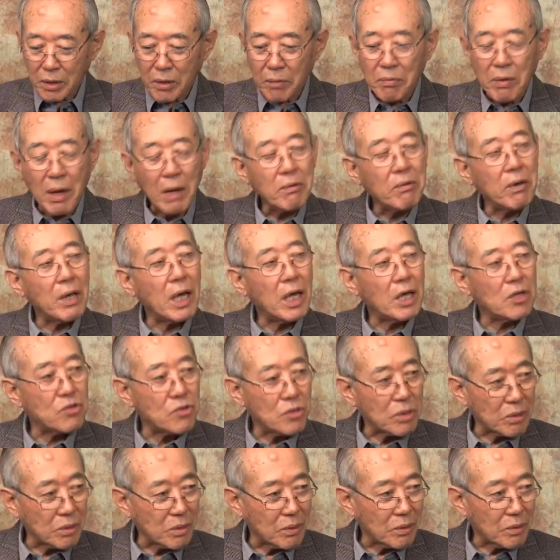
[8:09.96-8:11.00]

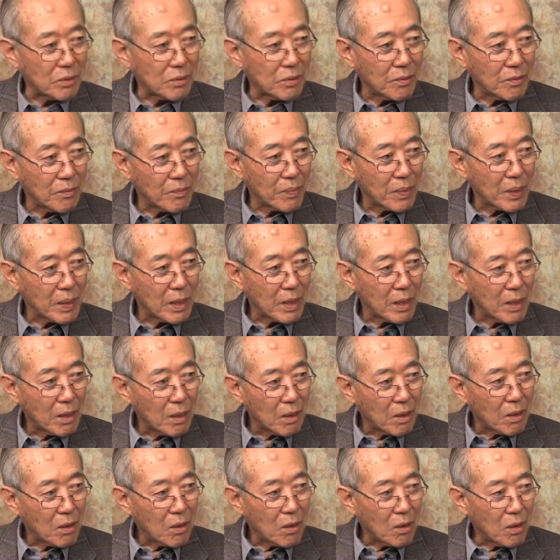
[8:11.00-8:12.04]
variation
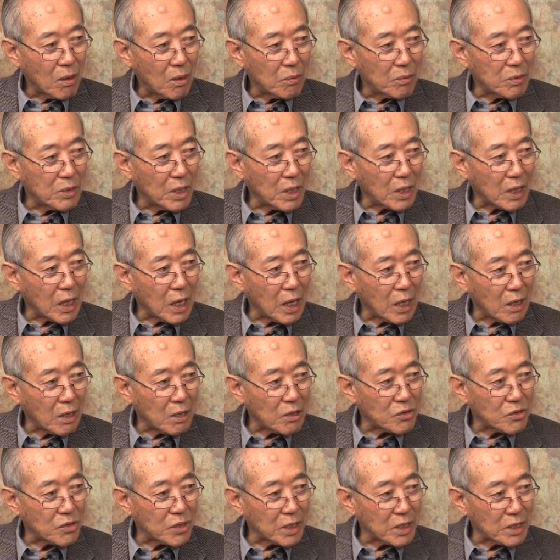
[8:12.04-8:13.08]
of the
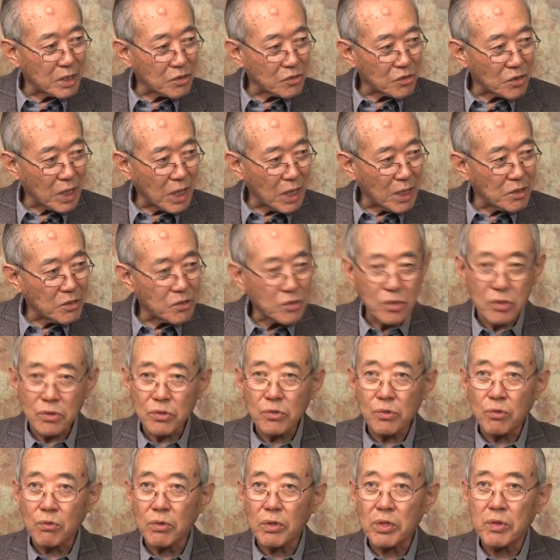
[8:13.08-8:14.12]
colors and the sizes
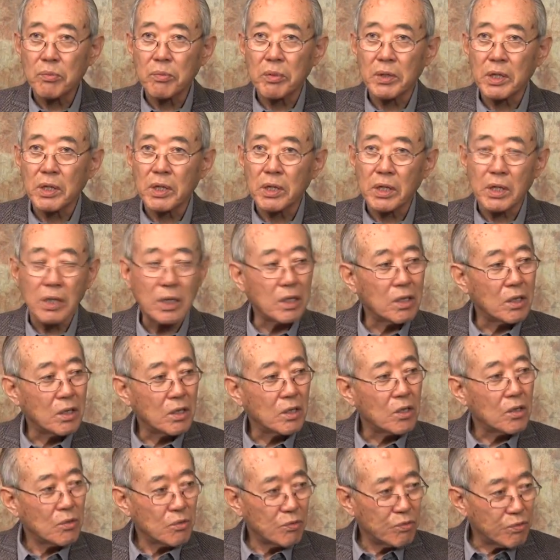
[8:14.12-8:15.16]
would be
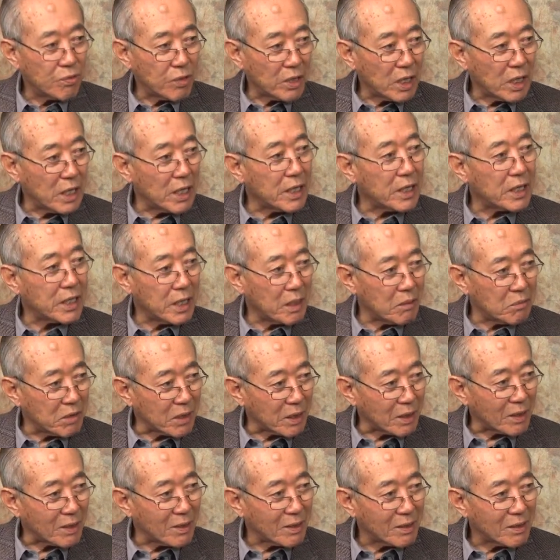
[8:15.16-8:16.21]
freely
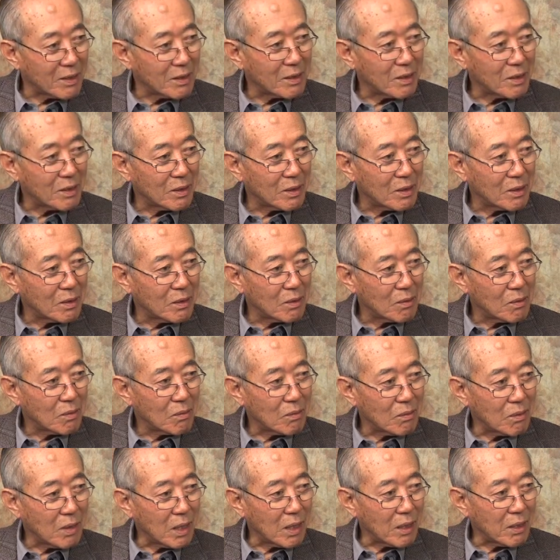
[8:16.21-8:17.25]
given,
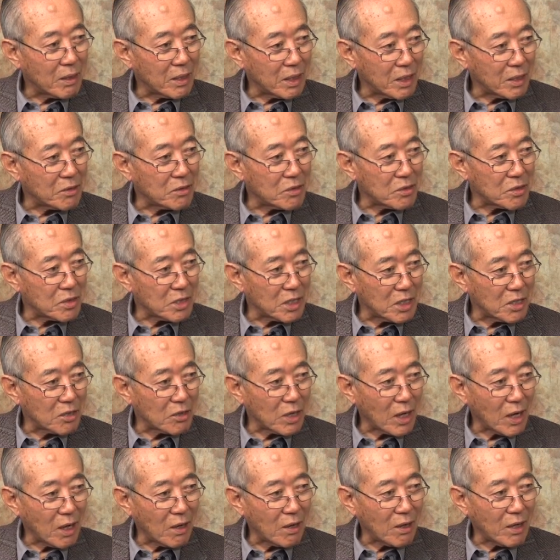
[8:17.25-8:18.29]
while it's
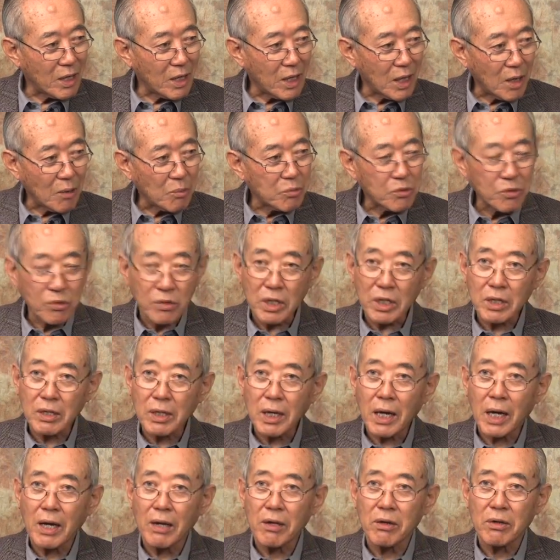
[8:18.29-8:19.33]
entirely up to the
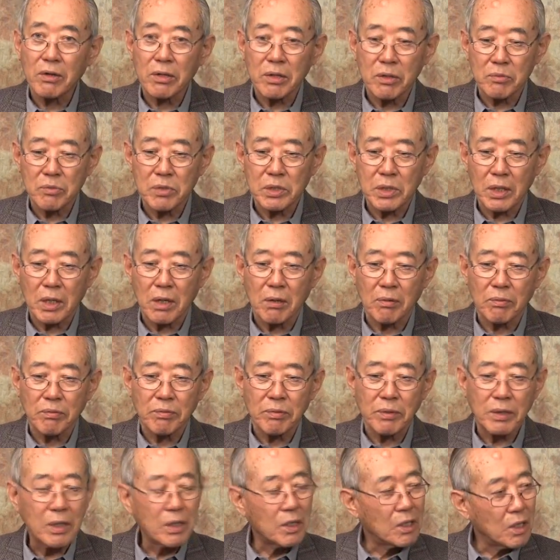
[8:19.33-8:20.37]
tyer himself
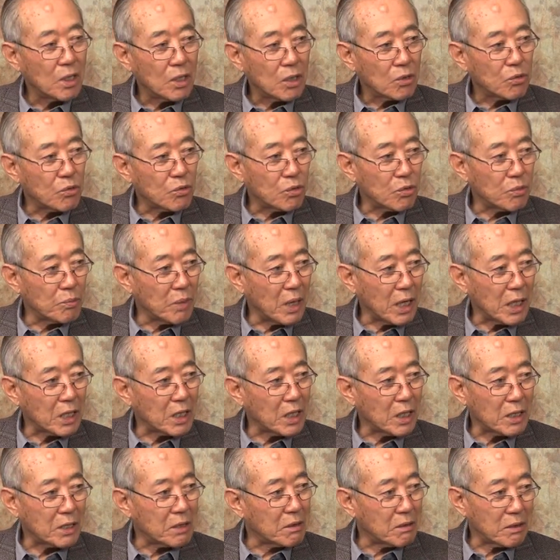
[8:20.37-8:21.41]
to make
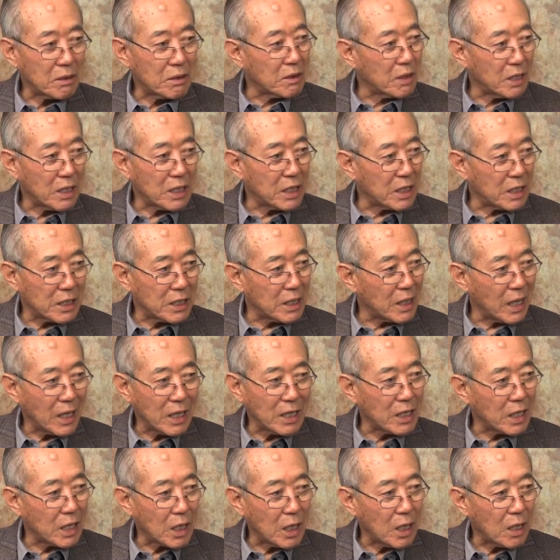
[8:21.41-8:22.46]
it in
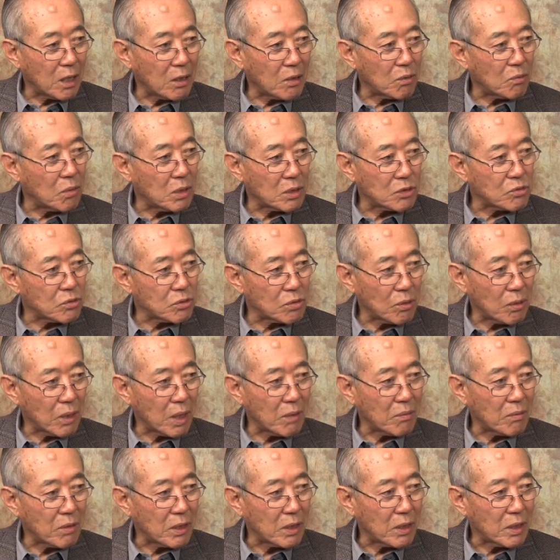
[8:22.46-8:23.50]
any color
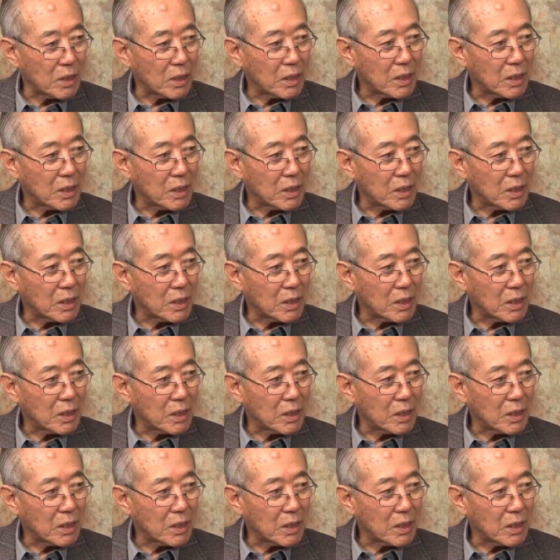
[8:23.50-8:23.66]
whatsoever.